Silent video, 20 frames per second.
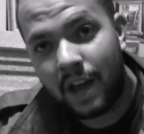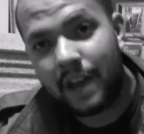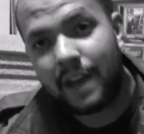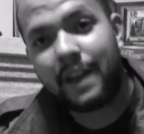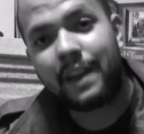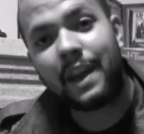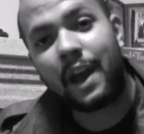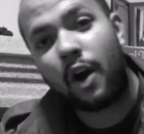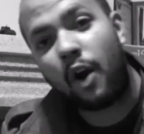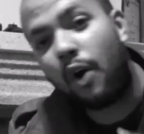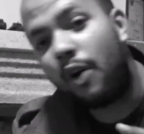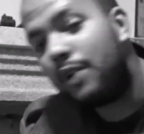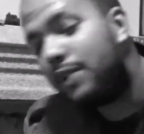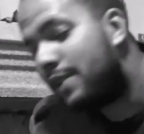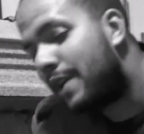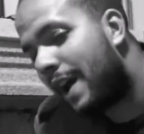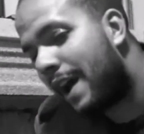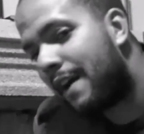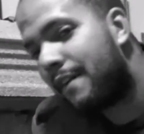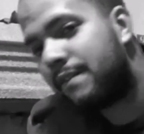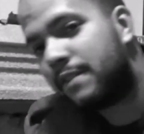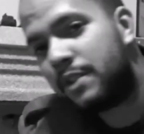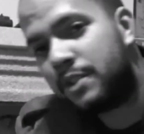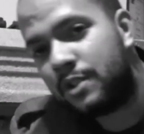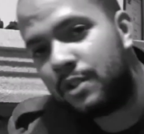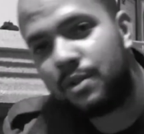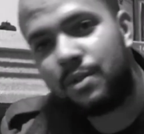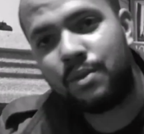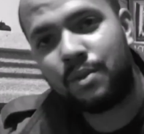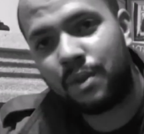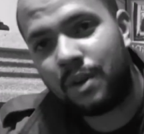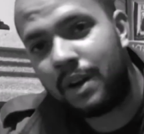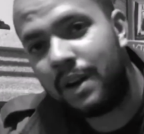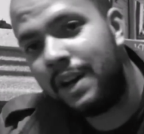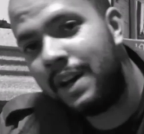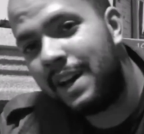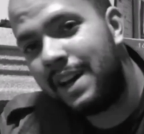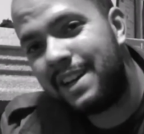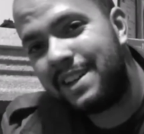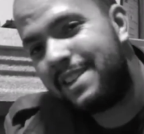And now all you have to do
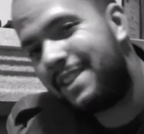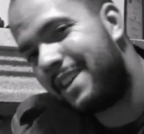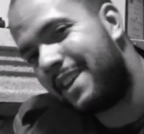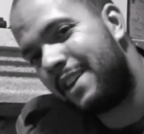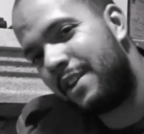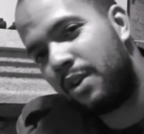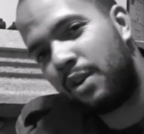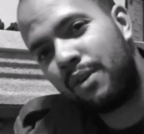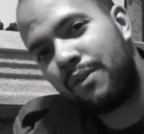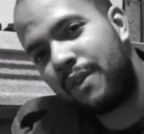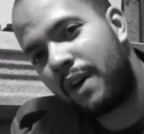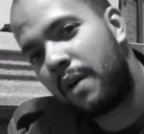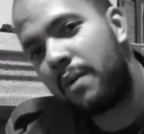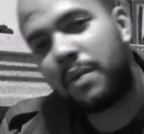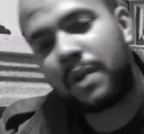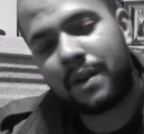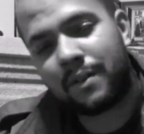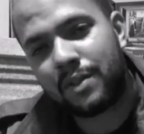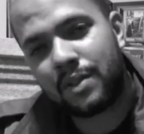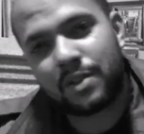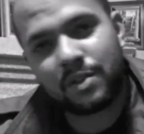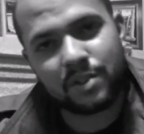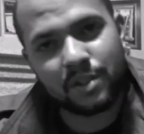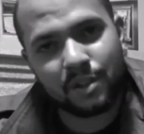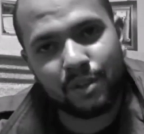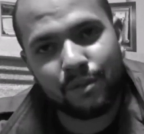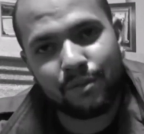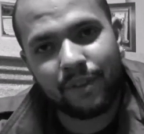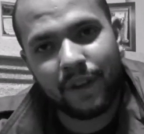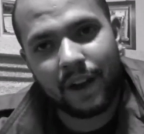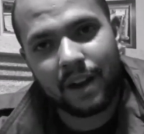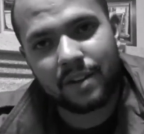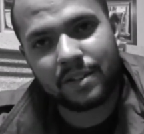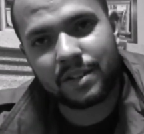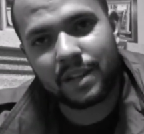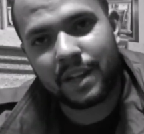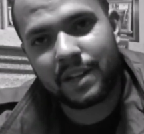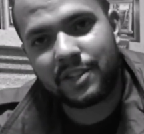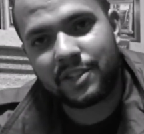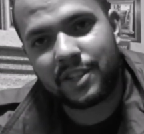to get notified whenever there's a new
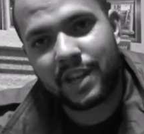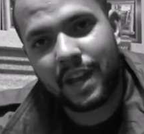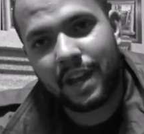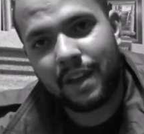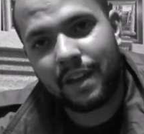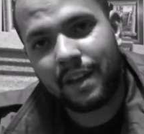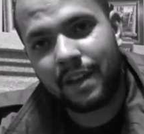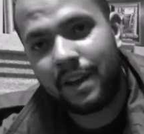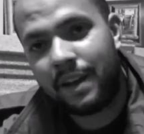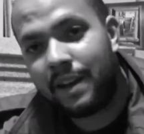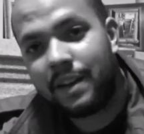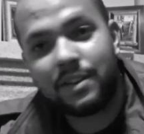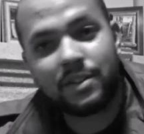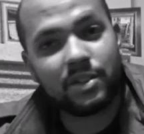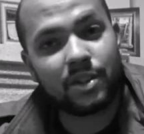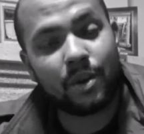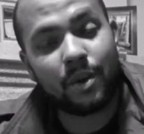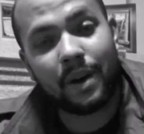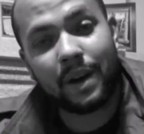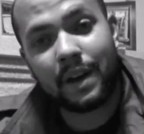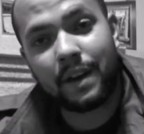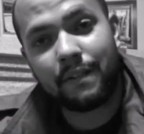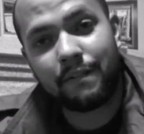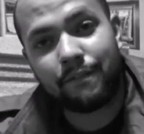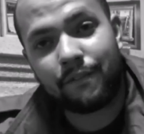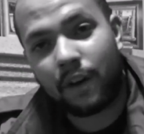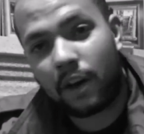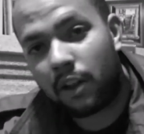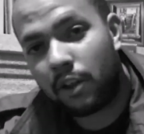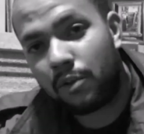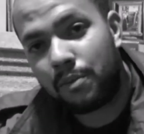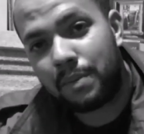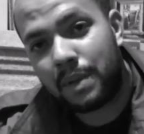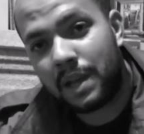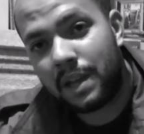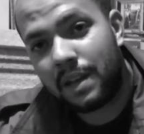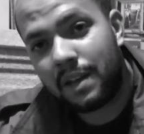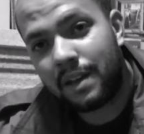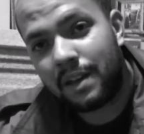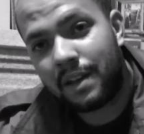fireside chat is to go ahead and follow
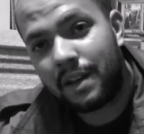me